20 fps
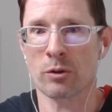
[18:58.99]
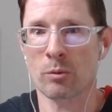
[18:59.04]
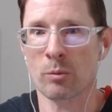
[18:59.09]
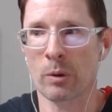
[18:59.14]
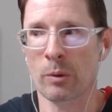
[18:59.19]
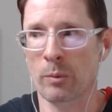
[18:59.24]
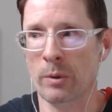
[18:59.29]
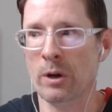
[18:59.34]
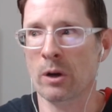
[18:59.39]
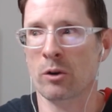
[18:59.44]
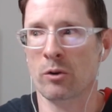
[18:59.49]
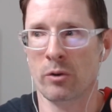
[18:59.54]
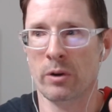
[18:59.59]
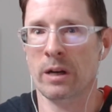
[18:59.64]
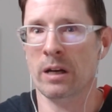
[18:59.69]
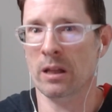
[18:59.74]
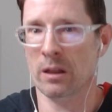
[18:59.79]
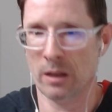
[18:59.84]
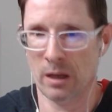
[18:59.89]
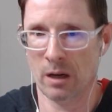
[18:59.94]
when we are
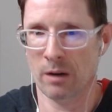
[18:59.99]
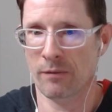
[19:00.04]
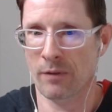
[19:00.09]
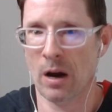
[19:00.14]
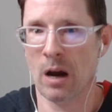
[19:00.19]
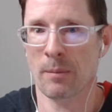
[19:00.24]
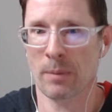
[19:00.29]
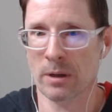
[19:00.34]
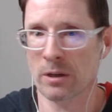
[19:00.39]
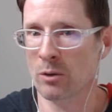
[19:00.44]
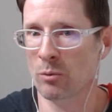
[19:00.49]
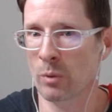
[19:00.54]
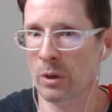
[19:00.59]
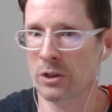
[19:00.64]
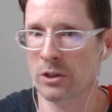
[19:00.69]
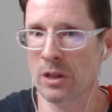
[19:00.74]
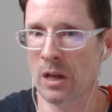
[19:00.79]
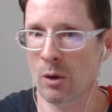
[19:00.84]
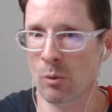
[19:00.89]
creating the environment in which they